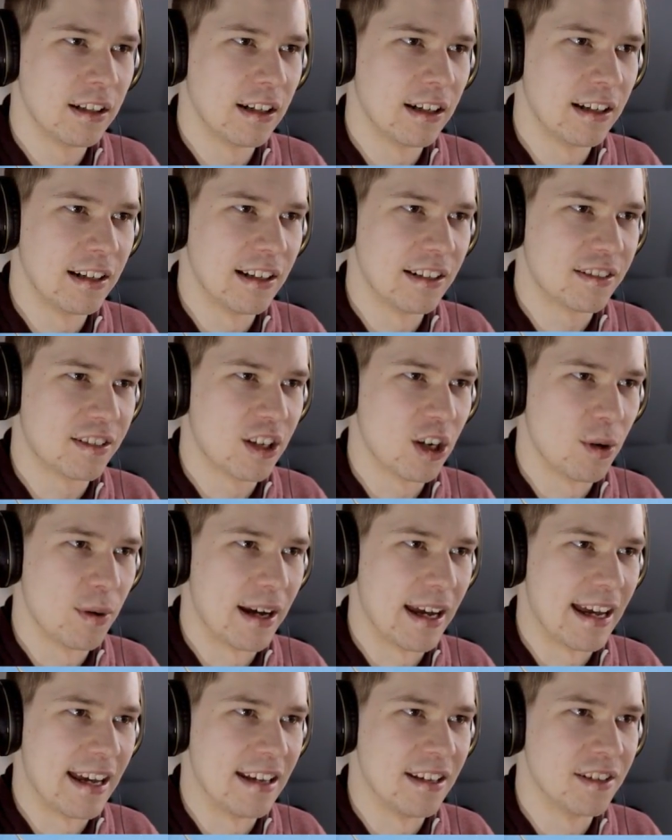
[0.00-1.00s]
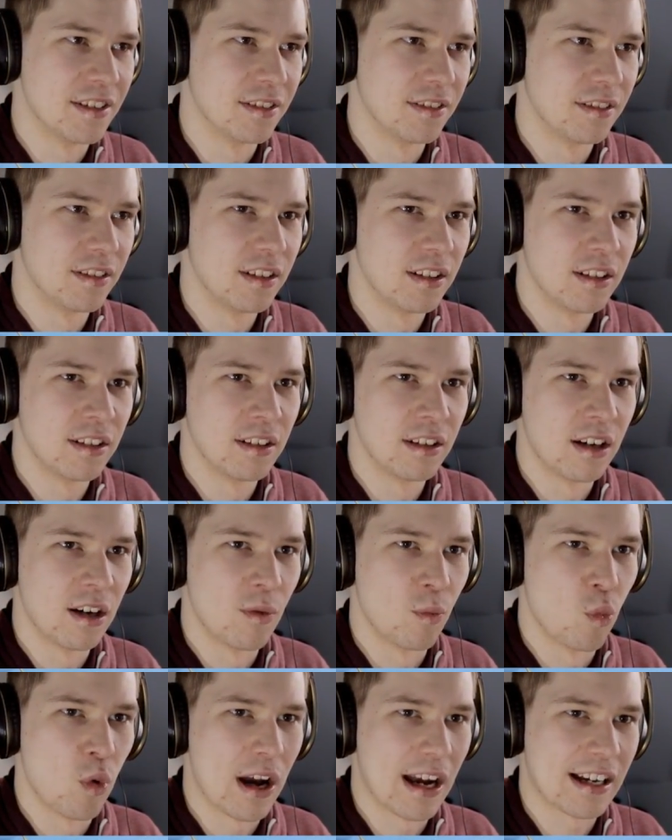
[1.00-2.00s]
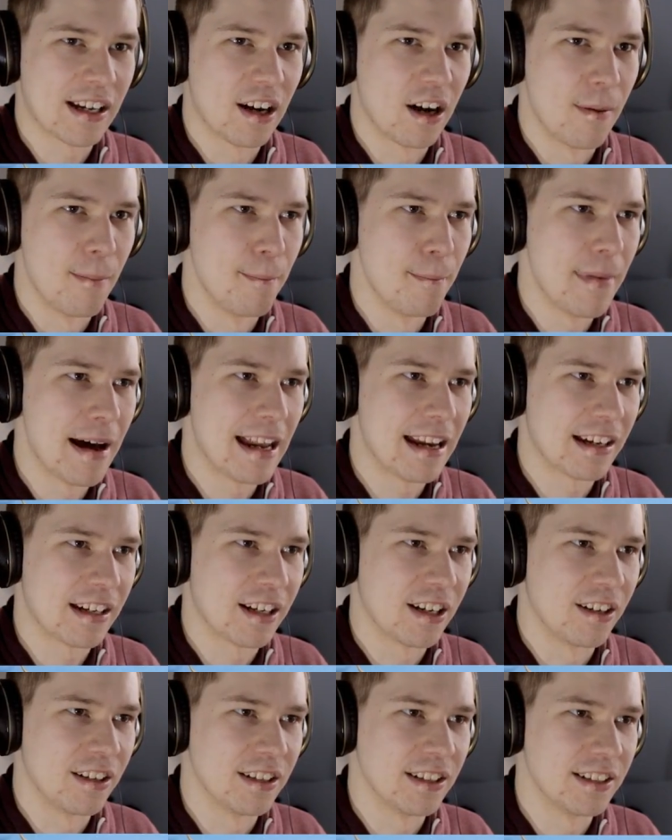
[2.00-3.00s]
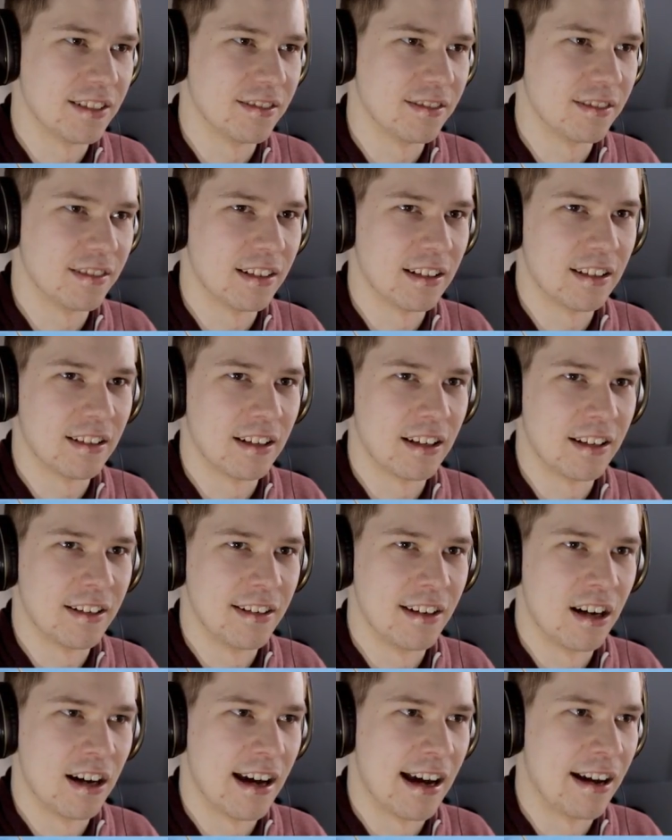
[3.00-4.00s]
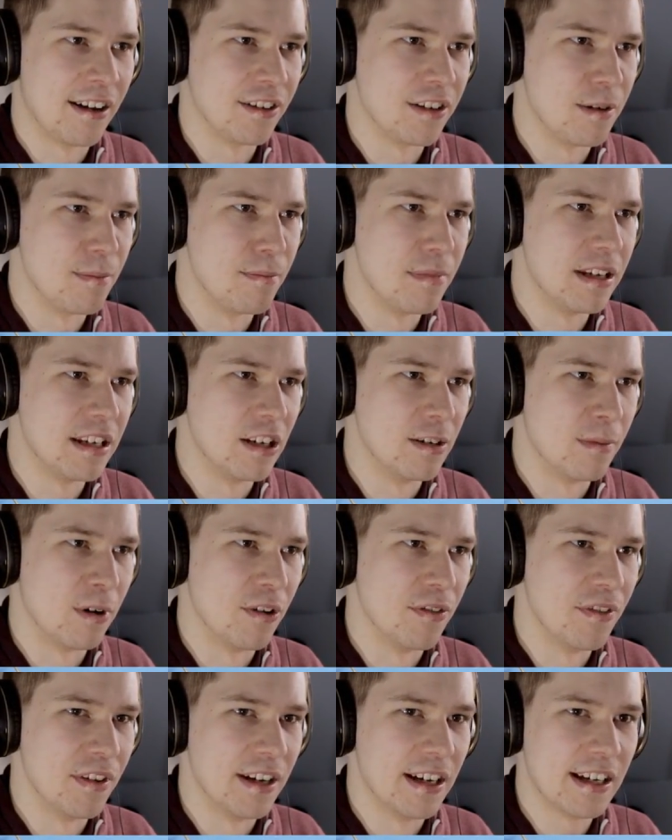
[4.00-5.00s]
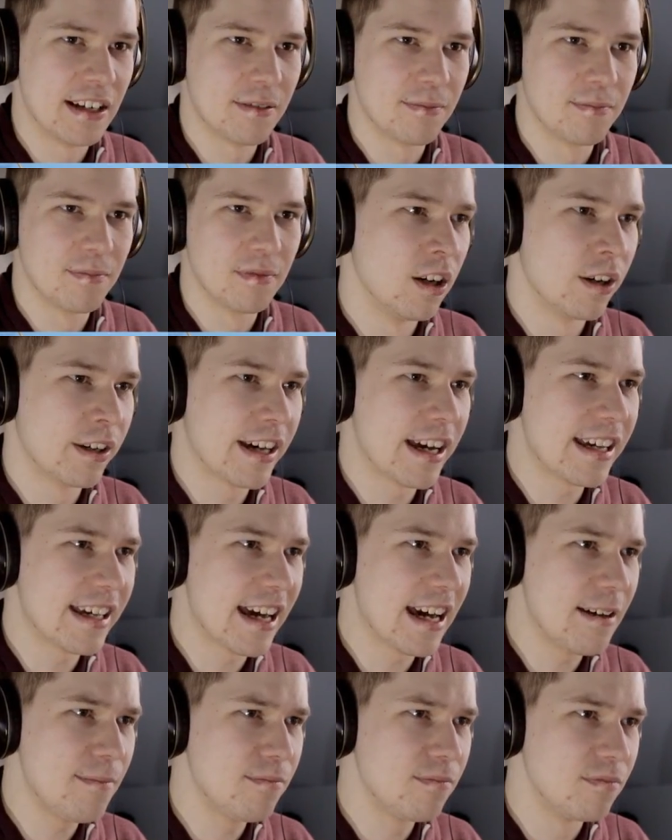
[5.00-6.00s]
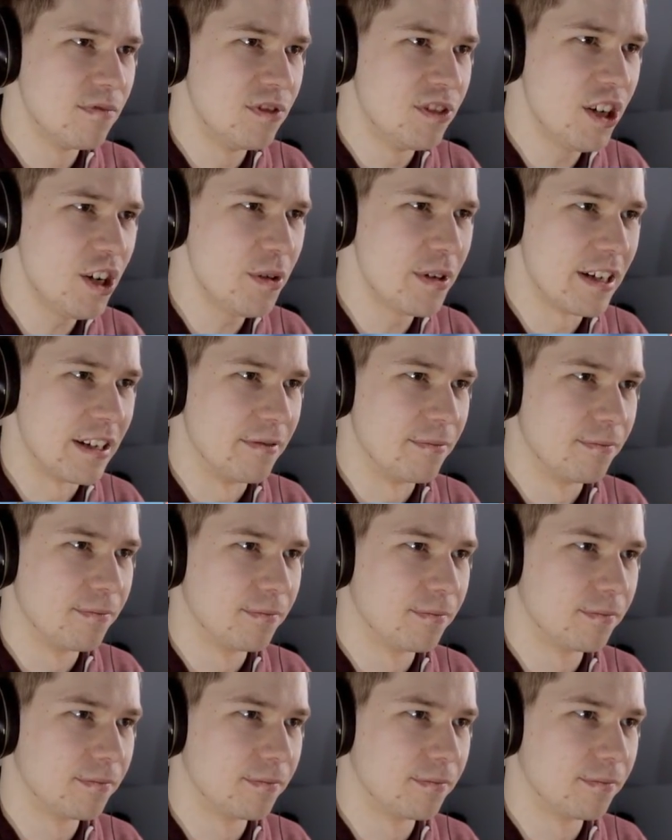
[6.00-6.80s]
And let's go ahead and whack our malachite and our aluminium on there. Okay, game, do it.